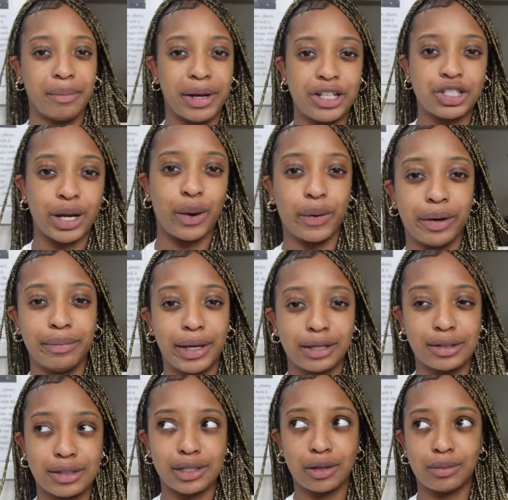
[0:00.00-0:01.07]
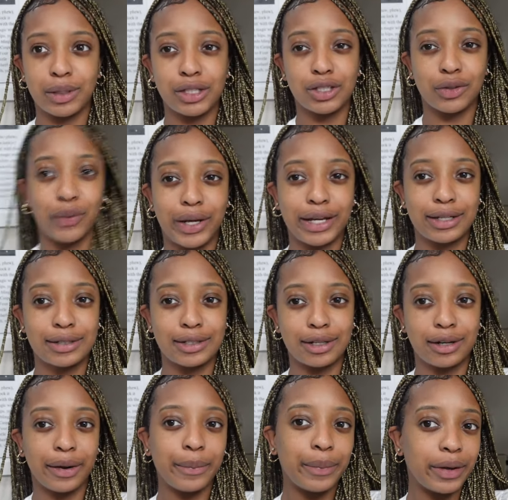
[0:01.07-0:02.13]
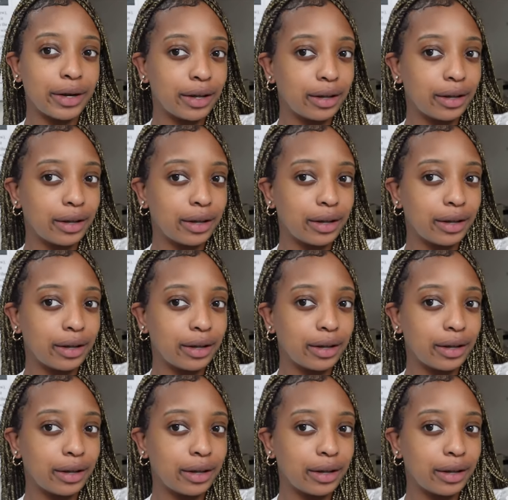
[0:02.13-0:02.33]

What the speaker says: why my shower makes so much noise. I need to put